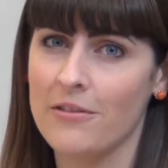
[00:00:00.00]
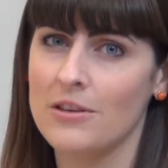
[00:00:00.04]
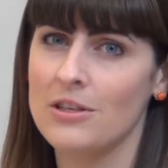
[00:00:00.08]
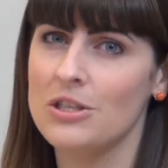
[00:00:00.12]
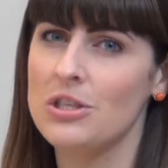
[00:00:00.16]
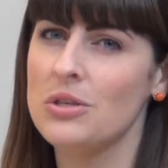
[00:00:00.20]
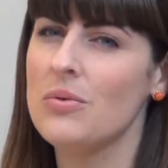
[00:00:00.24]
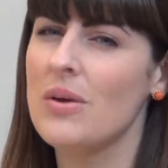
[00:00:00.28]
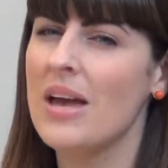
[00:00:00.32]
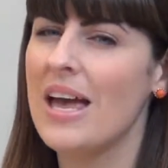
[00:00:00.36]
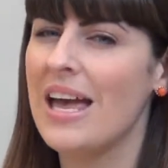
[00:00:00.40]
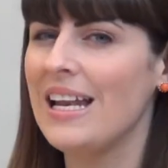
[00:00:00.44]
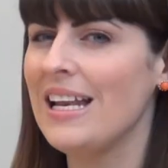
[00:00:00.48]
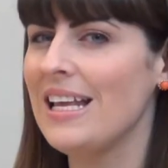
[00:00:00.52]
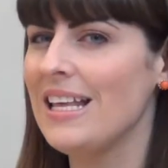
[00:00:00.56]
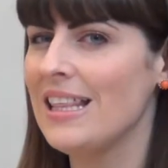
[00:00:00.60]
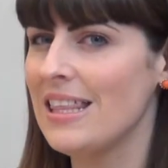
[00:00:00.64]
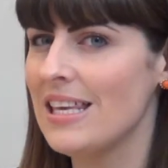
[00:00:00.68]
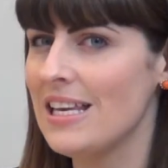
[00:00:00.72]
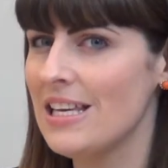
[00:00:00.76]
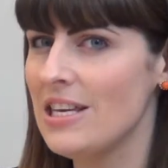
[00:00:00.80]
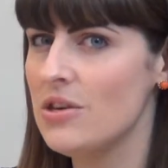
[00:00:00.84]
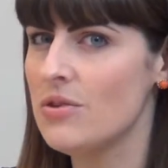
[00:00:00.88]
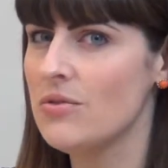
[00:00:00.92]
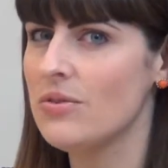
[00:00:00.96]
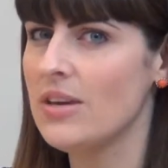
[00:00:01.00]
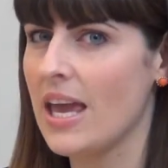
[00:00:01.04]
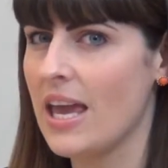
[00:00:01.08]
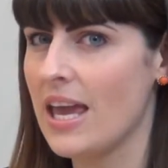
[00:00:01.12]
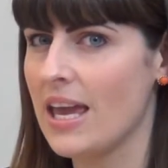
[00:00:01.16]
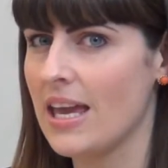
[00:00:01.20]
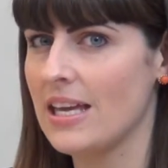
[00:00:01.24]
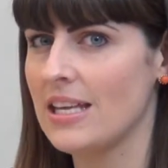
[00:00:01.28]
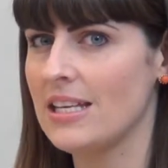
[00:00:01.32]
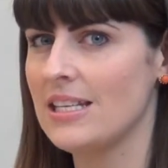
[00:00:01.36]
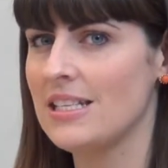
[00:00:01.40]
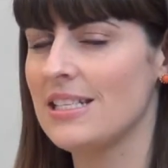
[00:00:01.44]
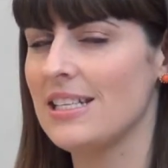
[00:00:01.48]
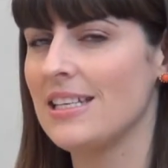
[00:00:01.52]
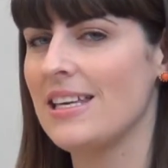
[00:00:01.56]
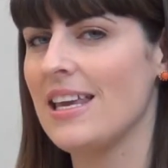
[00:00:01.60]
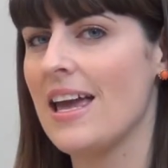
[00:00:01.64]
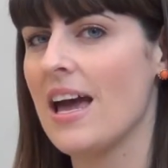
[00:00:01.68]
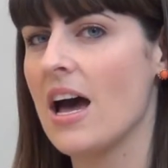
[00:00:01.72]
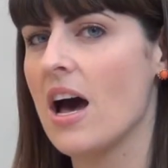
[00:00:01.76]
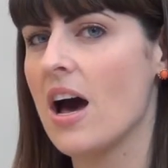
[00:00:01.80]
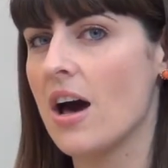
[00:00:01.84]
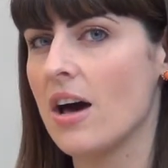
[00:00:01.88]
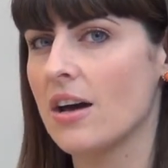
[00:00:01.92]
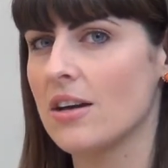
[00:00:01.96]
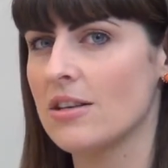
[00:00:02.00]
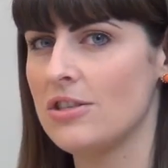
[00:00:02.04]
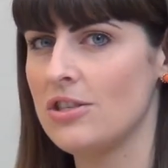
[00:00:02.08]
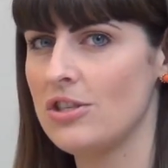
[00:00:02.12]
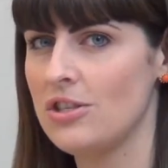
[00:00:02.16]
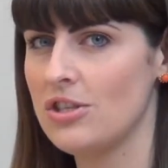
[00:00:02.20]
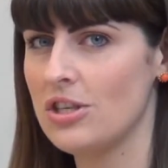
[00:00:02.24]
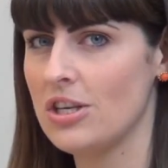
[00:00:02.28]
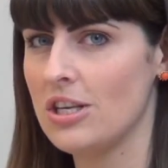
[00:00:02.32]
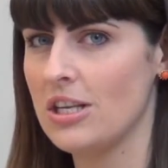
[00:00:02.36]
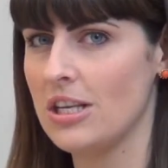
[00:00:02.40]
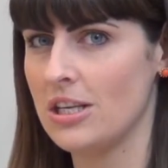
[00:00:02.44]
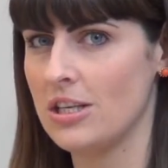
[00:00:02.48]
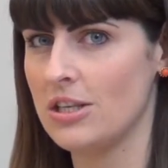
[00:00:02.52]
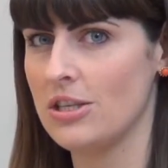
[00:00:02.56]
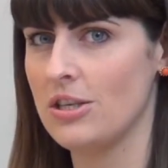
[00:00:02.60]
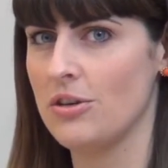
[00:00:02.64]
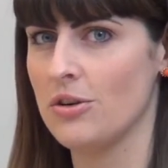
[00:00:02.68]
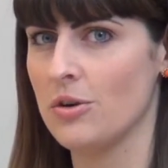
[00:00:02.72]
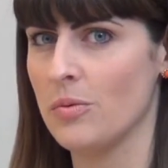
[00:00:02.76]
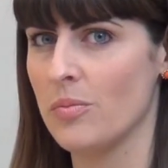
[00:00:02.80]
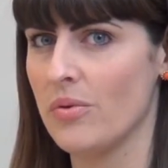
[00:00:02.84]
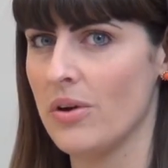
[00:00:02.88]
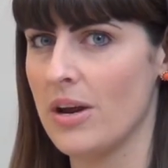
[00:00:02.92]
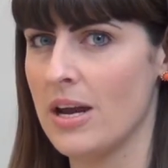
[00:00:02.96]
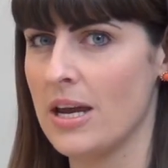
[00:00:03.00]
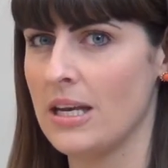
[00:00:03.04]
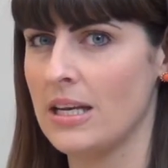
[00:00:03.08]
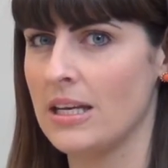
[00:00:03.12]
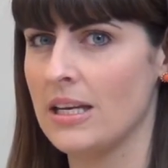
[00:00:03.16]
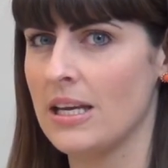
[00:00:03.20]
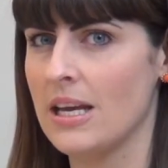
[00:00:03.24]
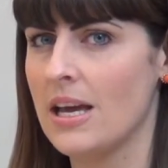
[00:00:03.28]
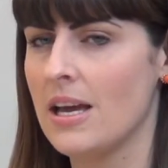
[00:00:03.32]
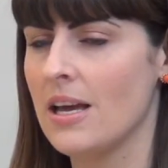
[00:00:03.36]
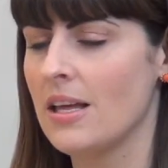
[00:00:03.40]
Do anything you can to get oxygen into your brain.